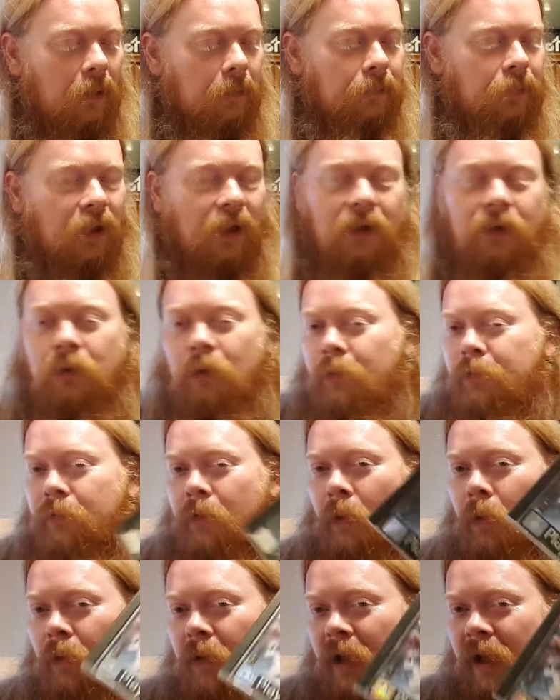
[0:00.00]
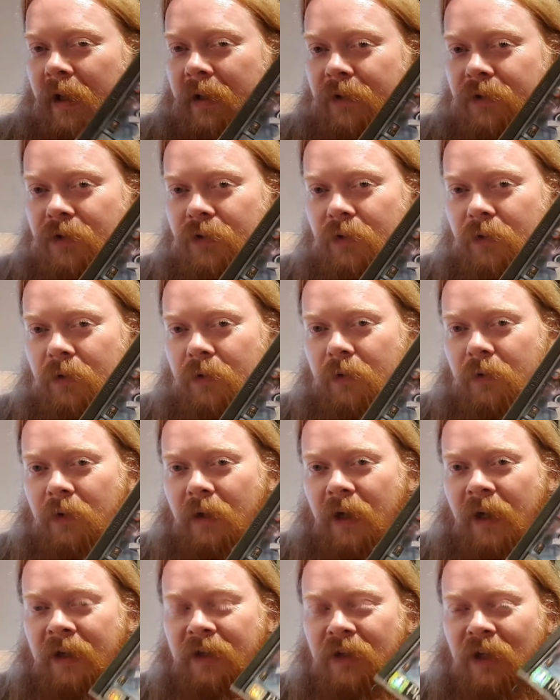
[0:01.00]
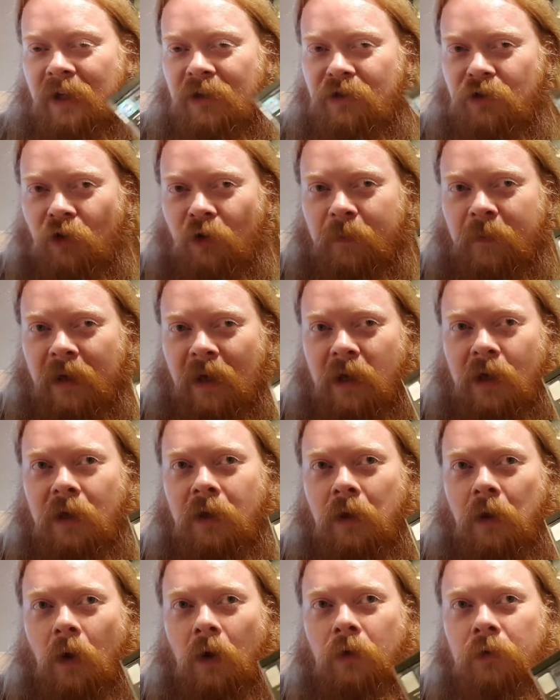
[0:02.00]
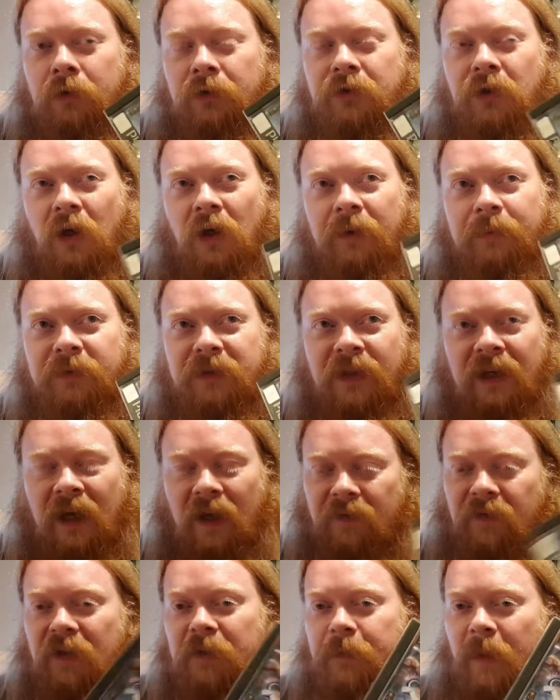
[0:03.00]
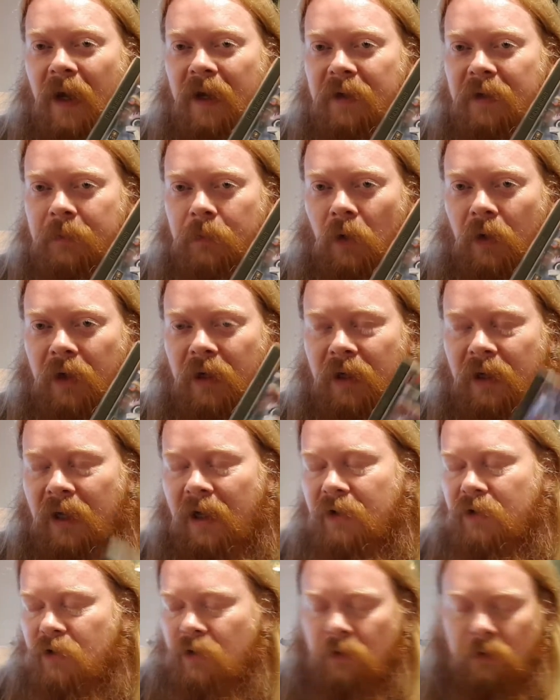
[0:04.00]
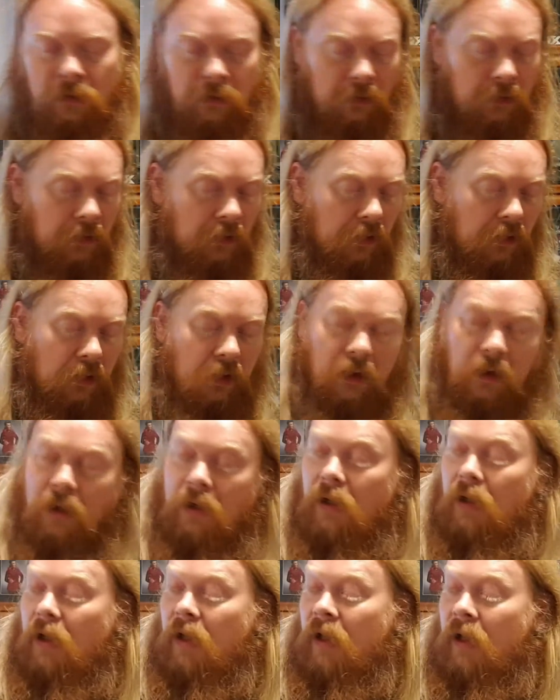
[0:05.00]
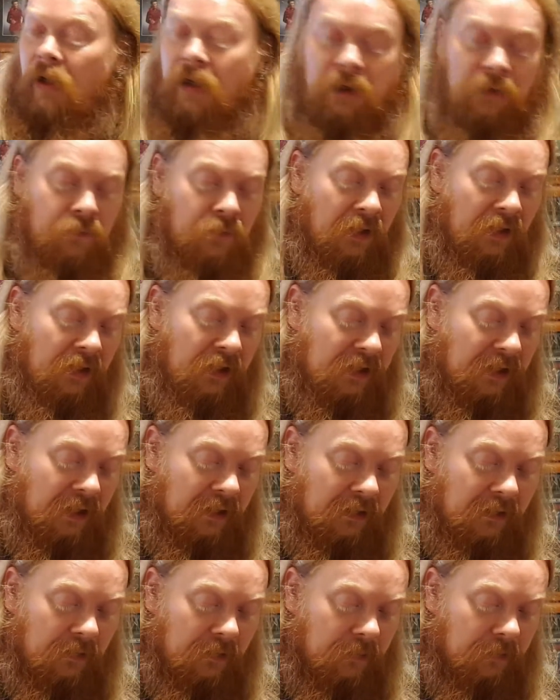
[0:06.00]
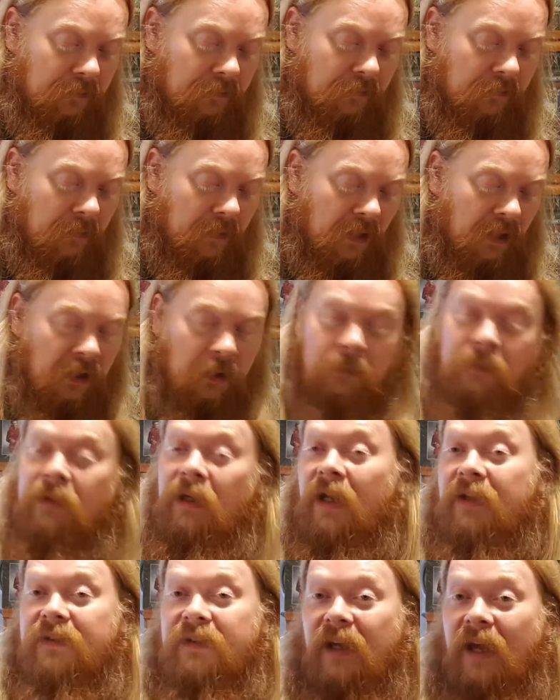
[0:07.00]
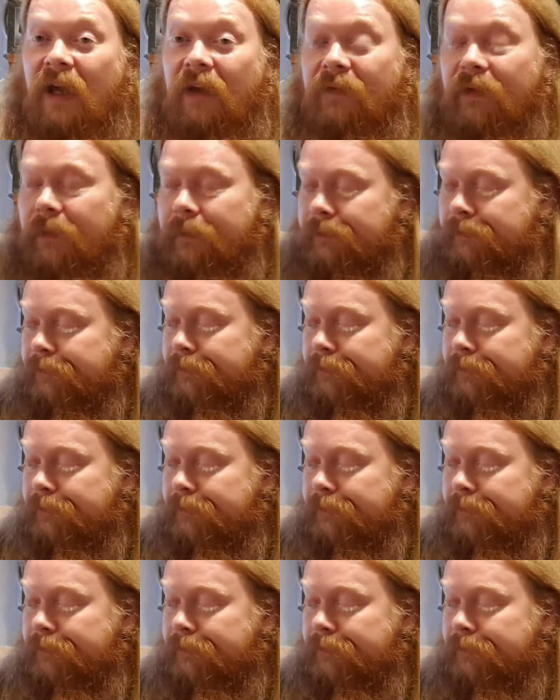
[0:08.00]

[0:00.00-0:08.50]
But I love Roll Cage. It took me a long time to get this back in my collection. It really did, and I'm glad to have it.